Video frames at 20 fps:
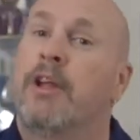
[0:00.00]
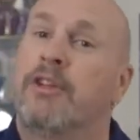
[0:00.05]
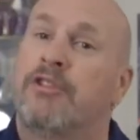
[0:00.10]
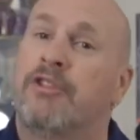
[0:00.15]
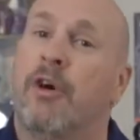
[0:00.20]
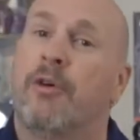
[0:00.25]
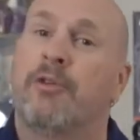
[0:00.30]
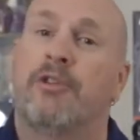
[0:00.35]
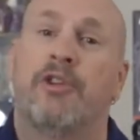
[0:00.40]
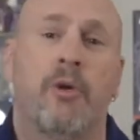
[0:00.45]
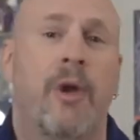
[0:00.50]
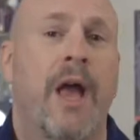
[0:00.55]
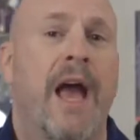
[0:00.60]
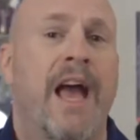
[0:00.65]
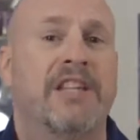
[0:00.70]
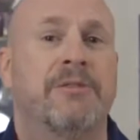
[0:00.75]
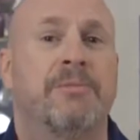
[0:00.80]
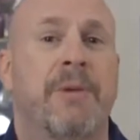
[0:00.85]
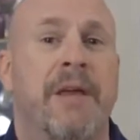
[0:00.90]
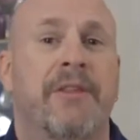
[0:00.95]
So you
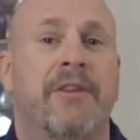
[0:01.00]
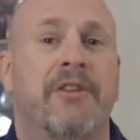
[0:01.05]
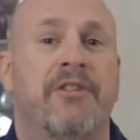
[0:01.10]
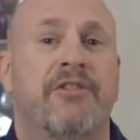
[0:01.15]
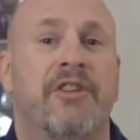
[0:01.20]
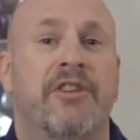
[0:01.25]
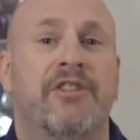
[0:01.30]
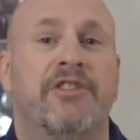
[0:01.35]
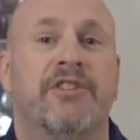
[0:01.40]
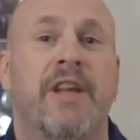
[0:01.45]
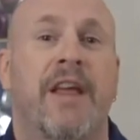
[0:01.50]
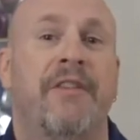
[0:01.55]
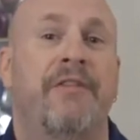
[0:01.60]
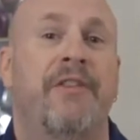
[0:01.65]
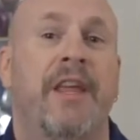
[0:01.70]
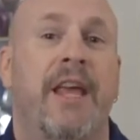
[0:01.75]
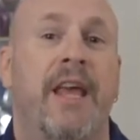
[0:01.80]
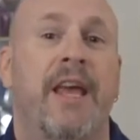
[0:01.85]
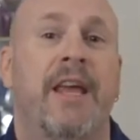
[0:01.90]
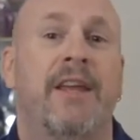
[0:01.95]
guys make the decision at
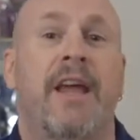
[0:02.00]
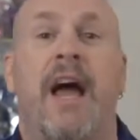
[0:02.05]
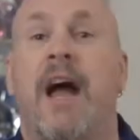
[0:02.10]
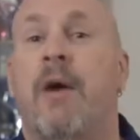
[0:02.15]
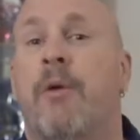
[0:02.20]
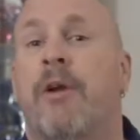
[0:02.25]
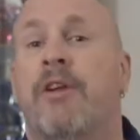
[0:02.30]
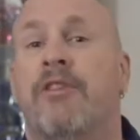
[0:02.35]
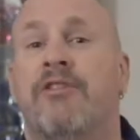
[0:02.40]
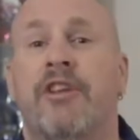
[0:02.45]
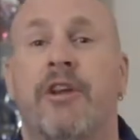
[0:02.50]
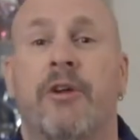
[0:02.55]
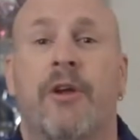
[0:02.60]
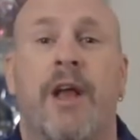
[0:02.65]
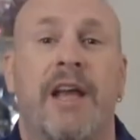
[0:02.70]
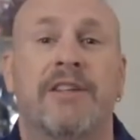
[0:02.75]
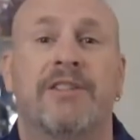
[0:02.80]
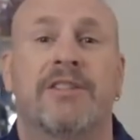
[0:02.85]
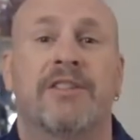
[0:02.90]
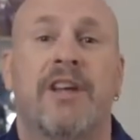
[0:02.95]
the end. I wanna see you
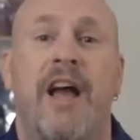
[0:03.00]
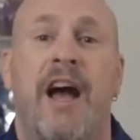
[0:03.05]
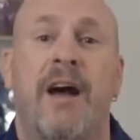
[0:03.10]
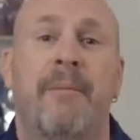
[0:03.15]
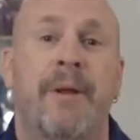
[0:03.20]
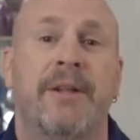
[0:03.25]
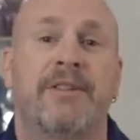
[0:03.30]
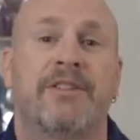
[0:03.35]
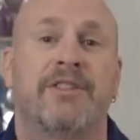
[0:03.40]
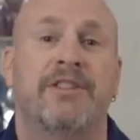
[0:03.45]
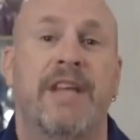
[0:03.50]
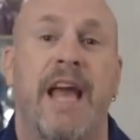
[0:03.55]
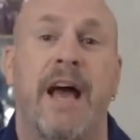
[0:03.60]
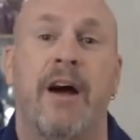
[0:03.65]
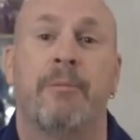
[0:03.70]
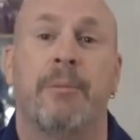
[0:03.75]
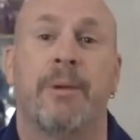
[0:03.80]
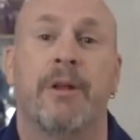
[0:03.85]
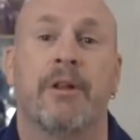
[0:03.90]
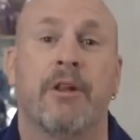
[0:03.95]
guys' comments
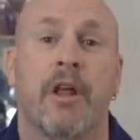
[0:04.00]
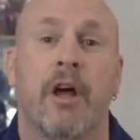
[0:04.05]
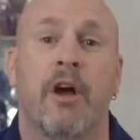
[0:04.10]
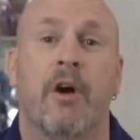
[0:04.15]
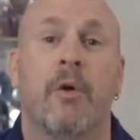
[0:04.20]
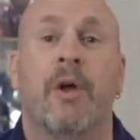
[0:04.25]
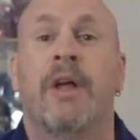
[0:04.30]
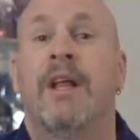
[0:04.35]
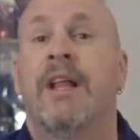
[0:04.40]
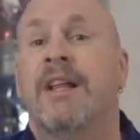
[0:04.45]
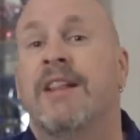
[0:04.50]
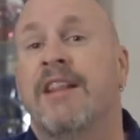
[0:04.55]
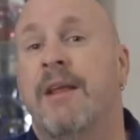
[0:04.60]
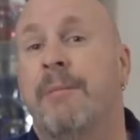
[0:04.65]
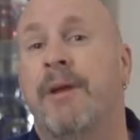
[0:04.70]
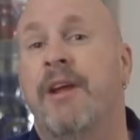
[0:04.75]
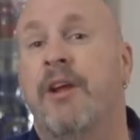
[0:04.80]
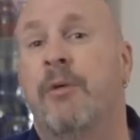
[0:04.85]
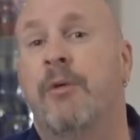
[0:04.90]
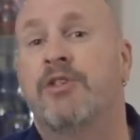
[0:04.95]
down below.
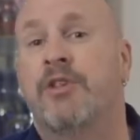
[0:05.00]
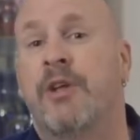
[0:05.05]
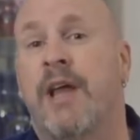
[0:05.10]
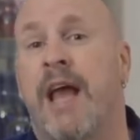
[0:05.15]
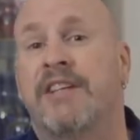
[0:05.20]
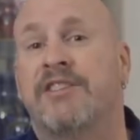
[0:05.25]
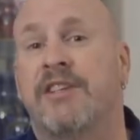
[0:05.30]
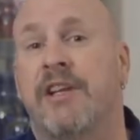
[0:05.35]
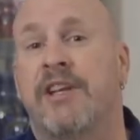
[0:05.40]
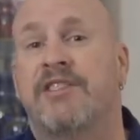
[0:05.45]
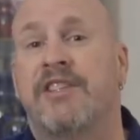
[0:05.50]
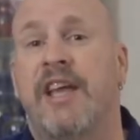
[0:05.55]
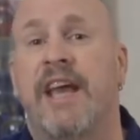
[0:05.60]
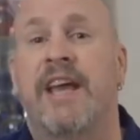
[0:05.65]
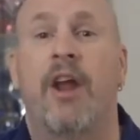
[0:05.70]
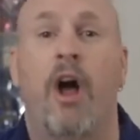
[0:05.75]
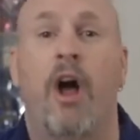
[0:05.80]
Let me hear what you guys gotta say.